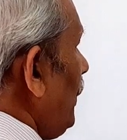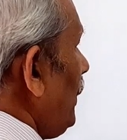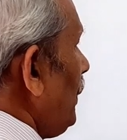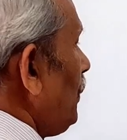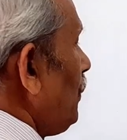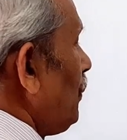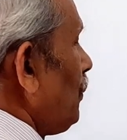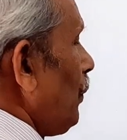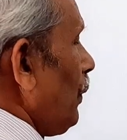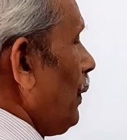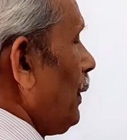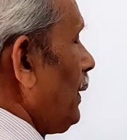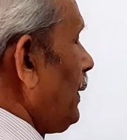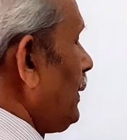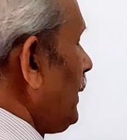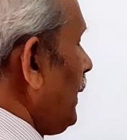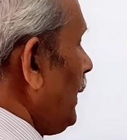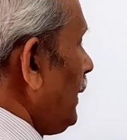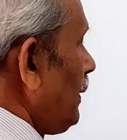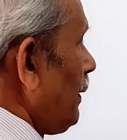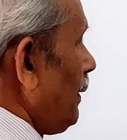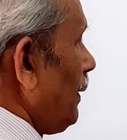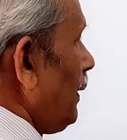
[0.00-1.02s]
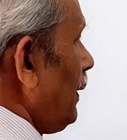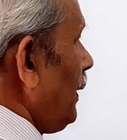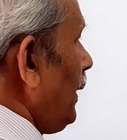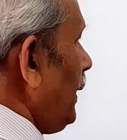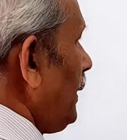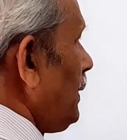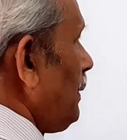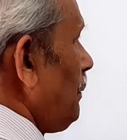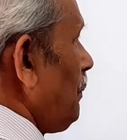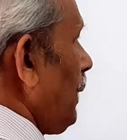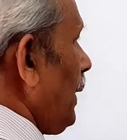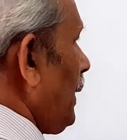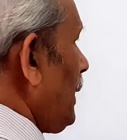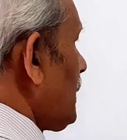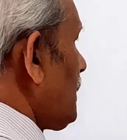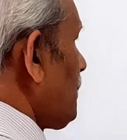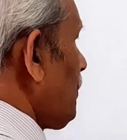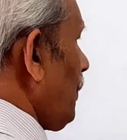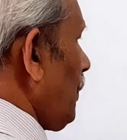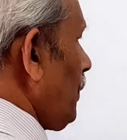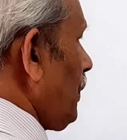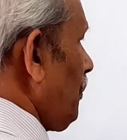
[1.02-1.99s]
into 20 is 880 minus
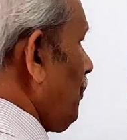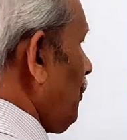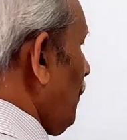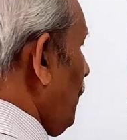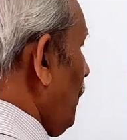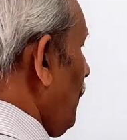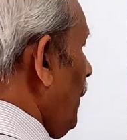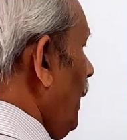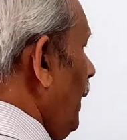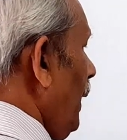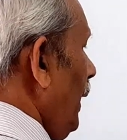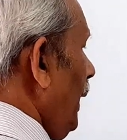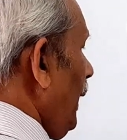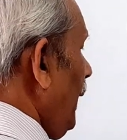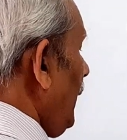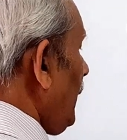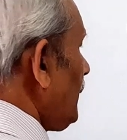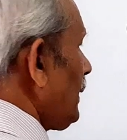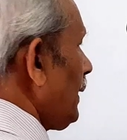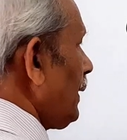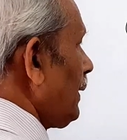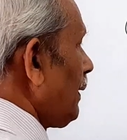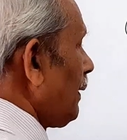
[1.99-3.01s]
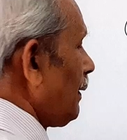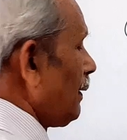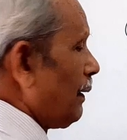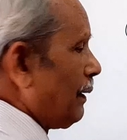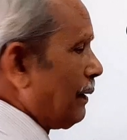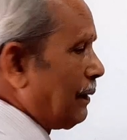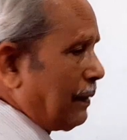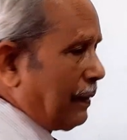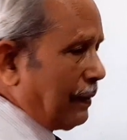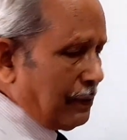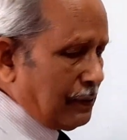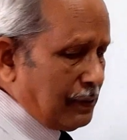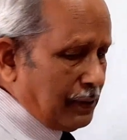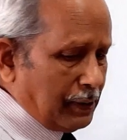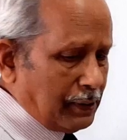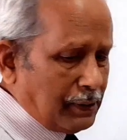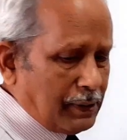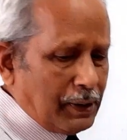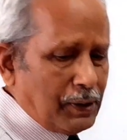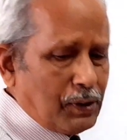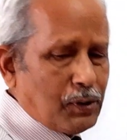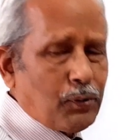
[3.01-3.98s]
44 is
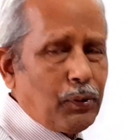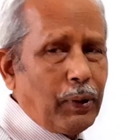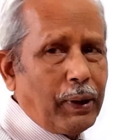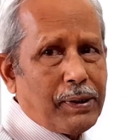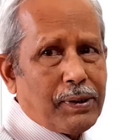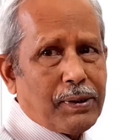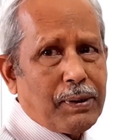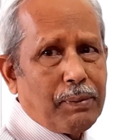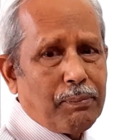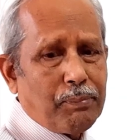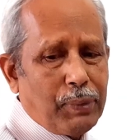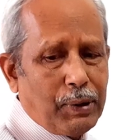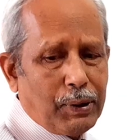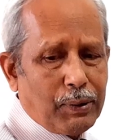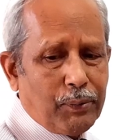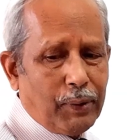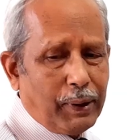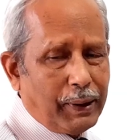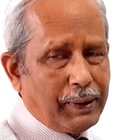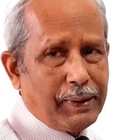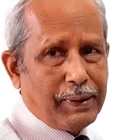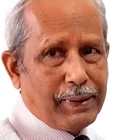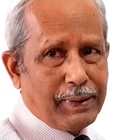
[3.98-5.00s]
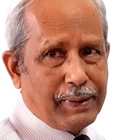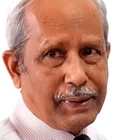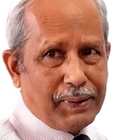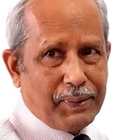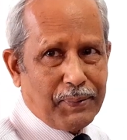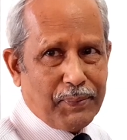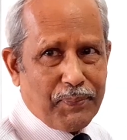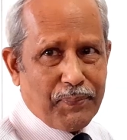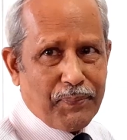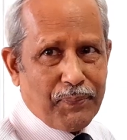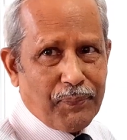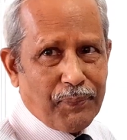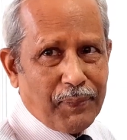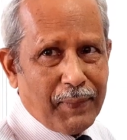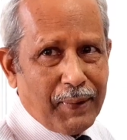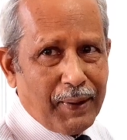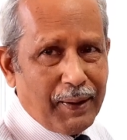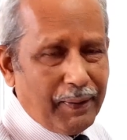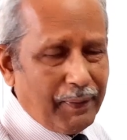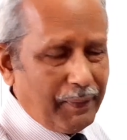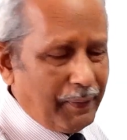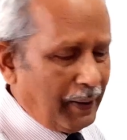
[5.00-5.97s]
836. It's quite simple, quite easy,
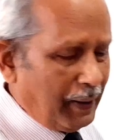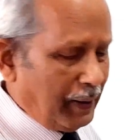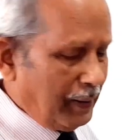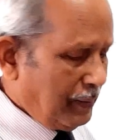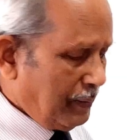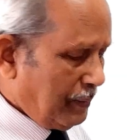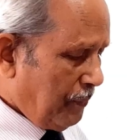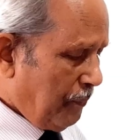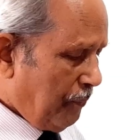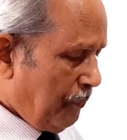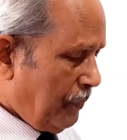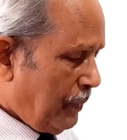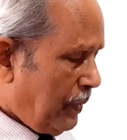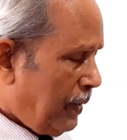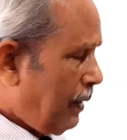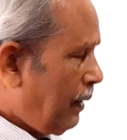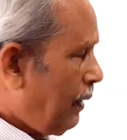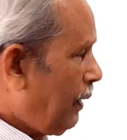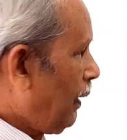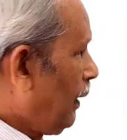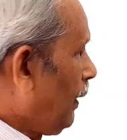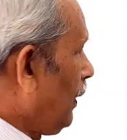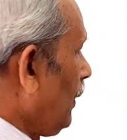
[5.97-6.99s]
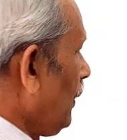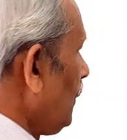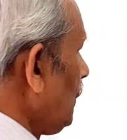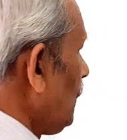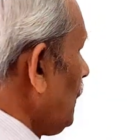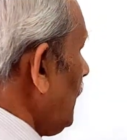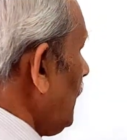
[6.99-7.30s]
right? So